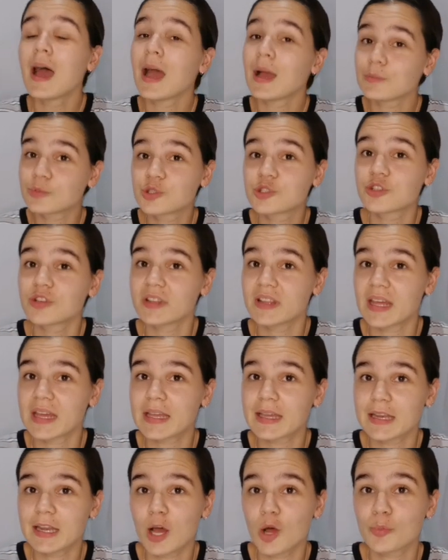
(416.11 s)
I'm sure
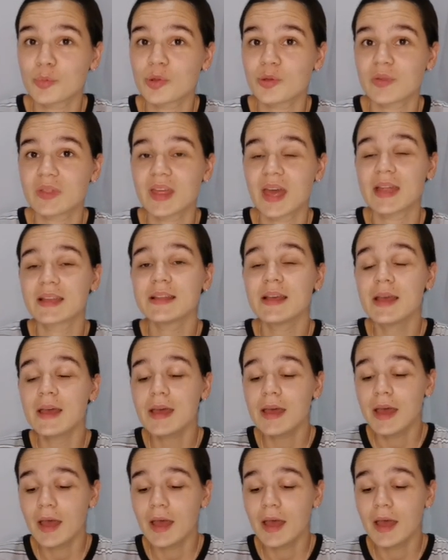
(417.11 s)
they can help you with that.